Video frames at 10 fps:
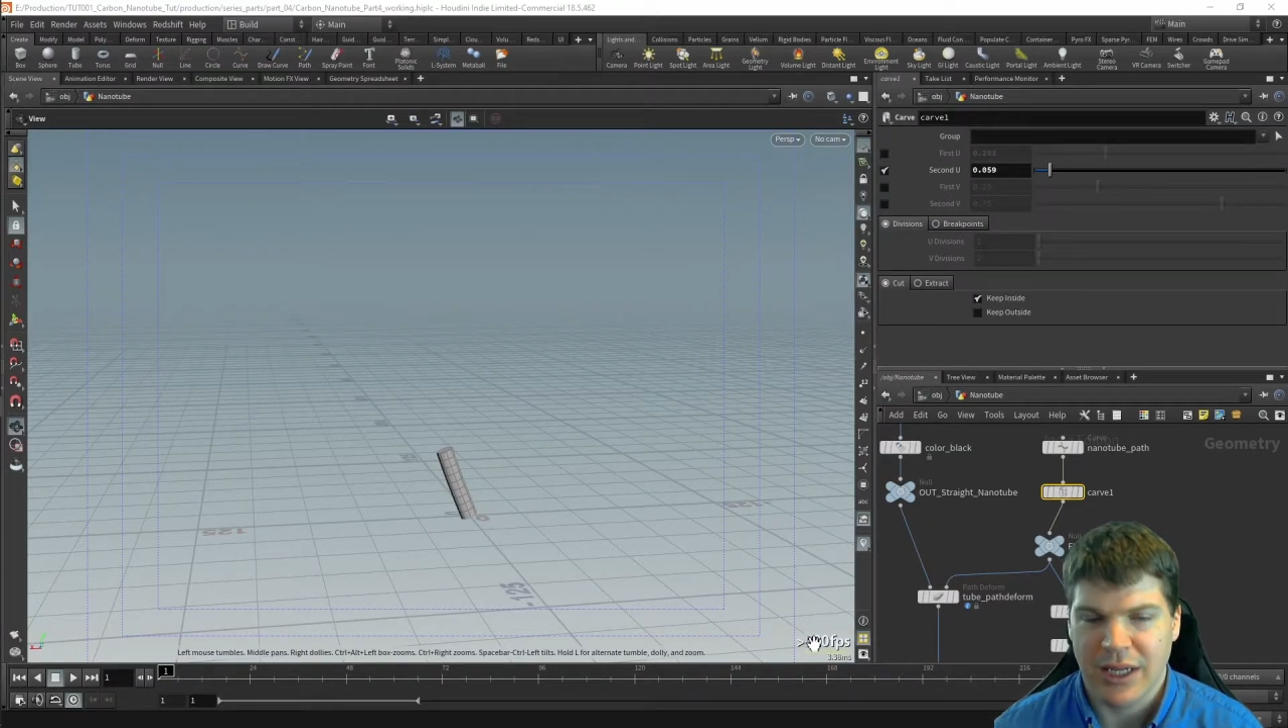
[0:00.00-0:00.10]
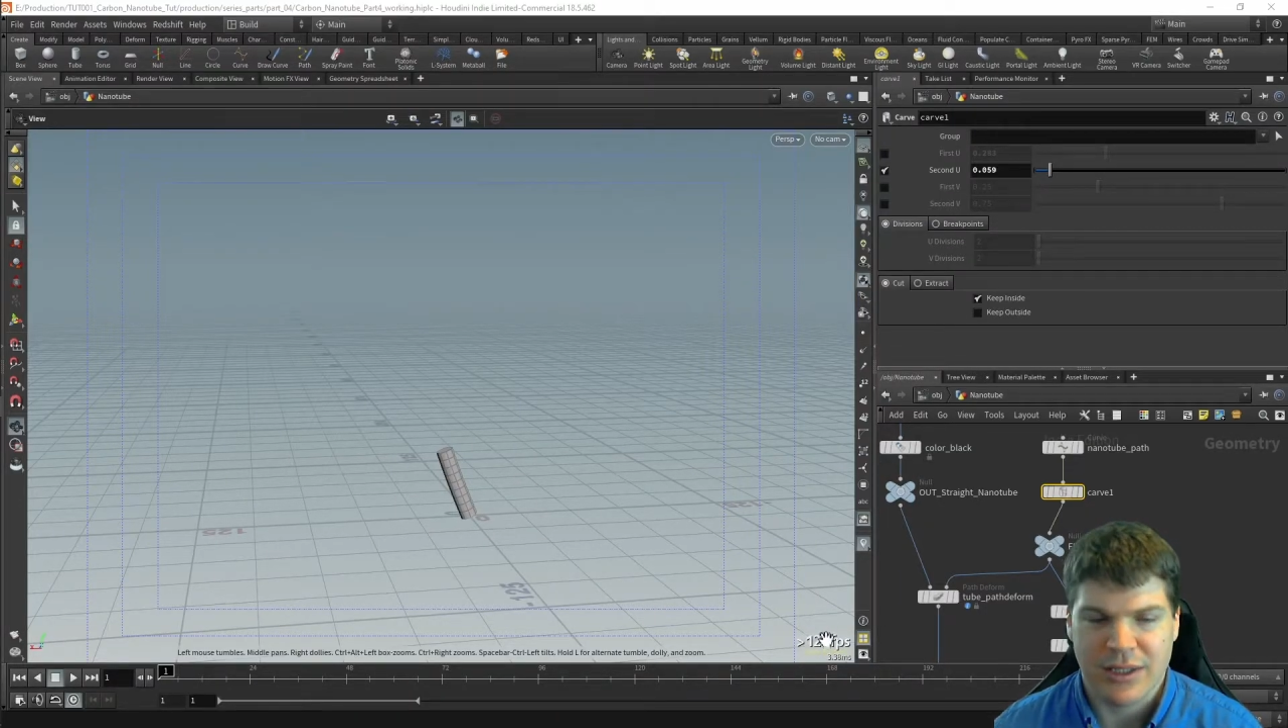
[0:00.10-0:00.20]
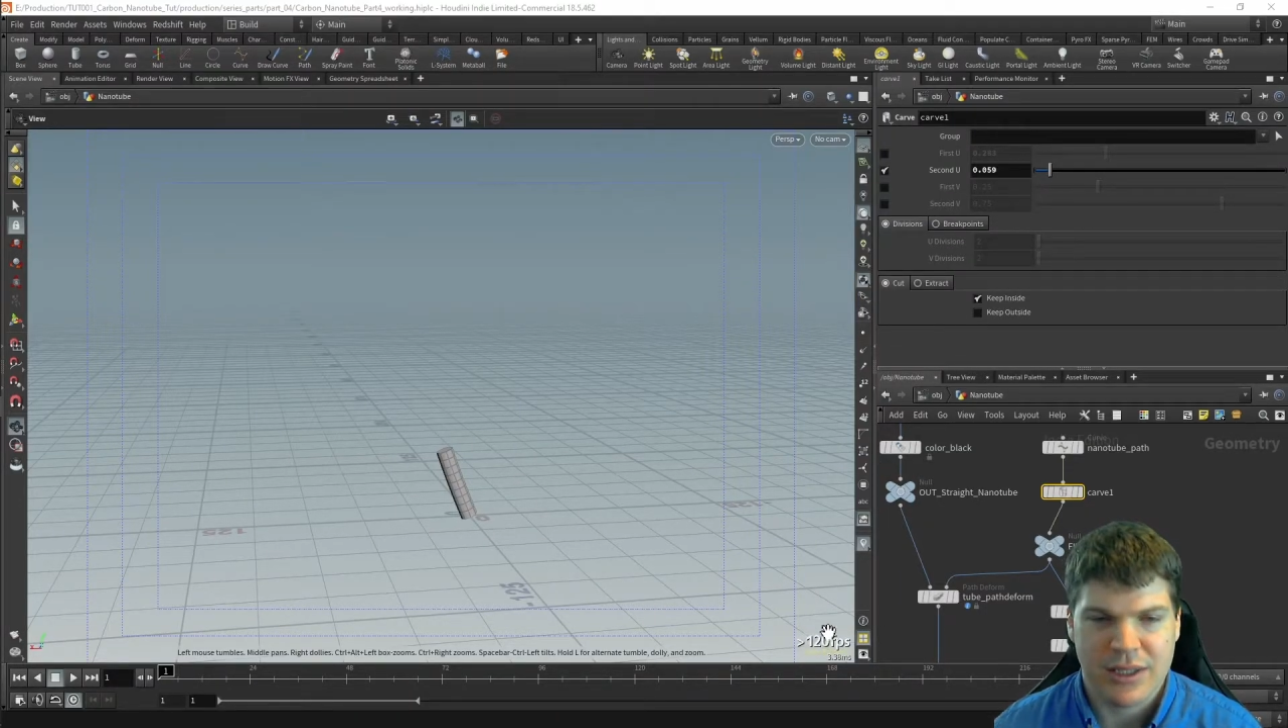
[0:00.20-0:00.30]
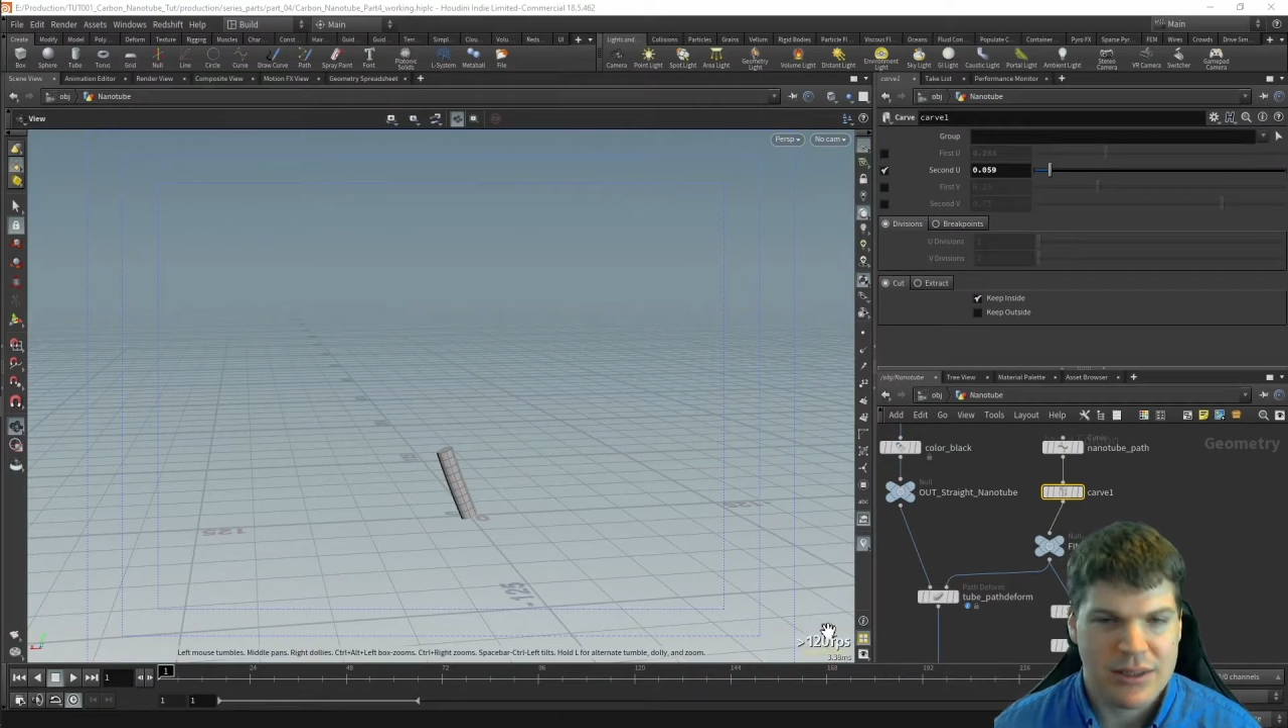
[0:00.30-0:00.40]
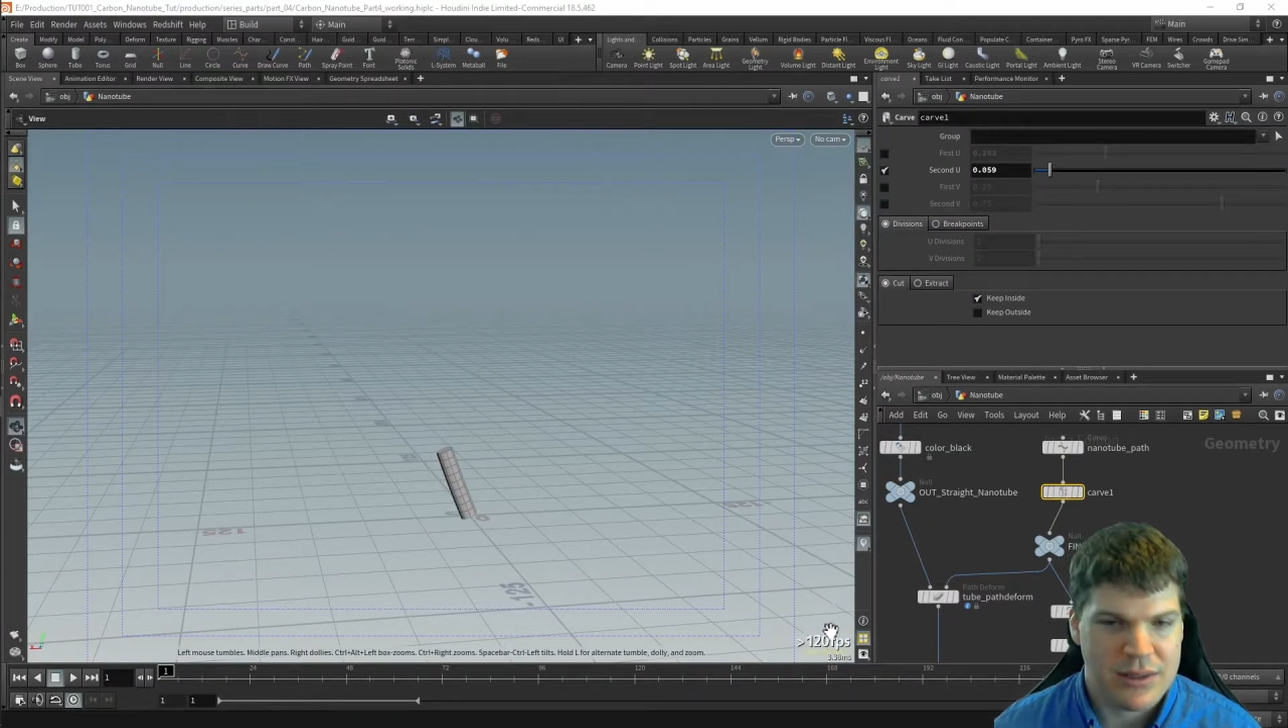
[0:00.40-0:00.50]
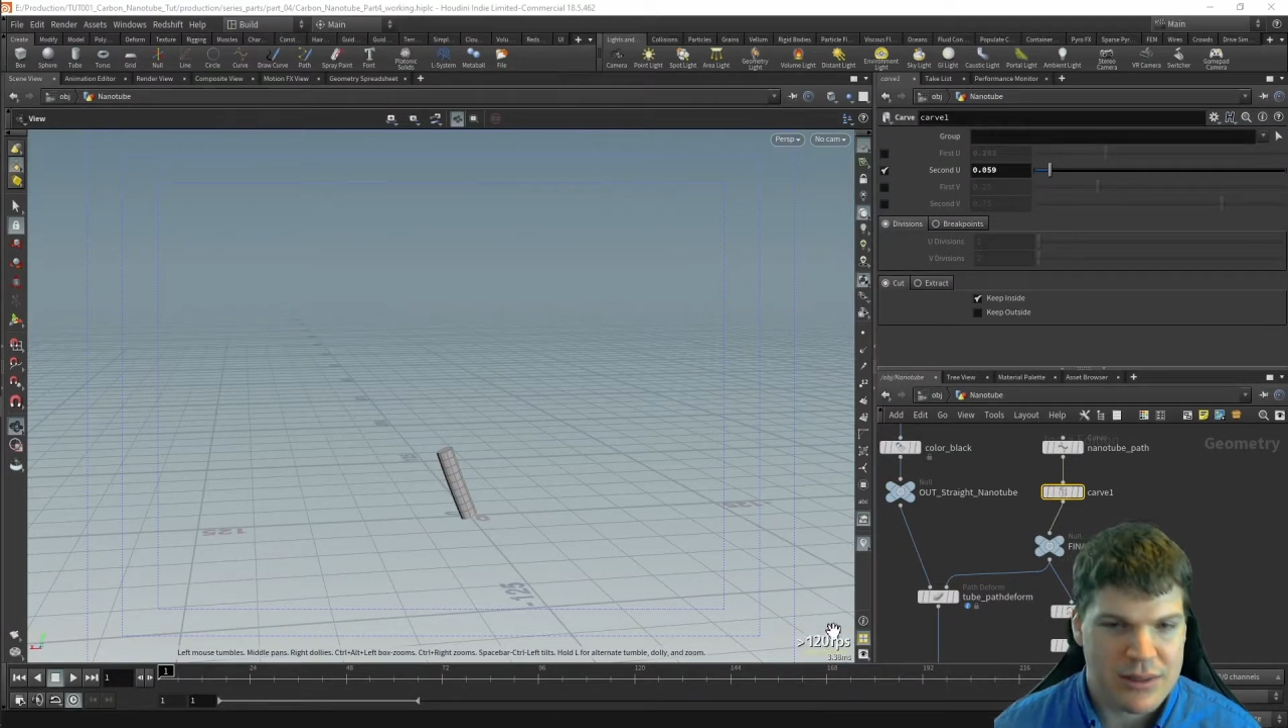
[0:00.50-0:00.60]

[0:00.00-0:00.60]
It's